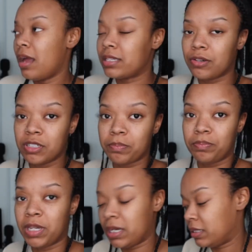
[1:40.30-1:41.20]
As I was
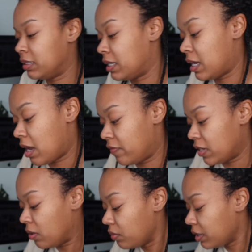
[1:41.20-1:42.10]
beginning to say, I've
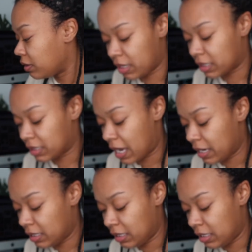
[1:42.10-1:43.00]
dealt with
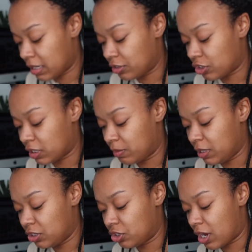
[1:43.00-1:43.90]
anxiety and just like
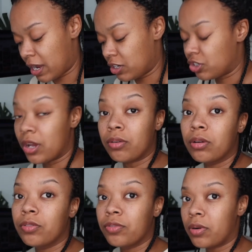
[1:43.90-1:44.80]
being shy in
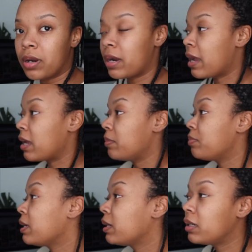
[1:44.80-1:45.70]
general for a
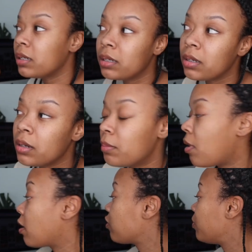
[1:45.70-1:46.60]
big
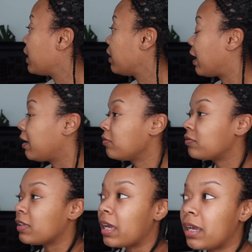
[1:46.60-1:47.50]
part of my
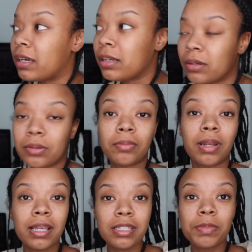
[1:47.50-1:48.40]
life. Like,
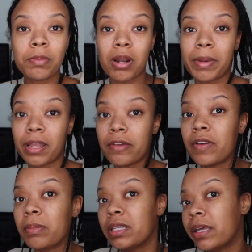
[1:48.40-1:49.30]
when I say big part of my life,
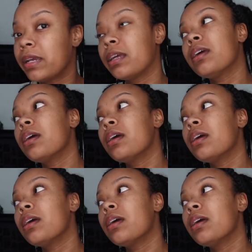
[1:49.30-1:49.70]
I mean like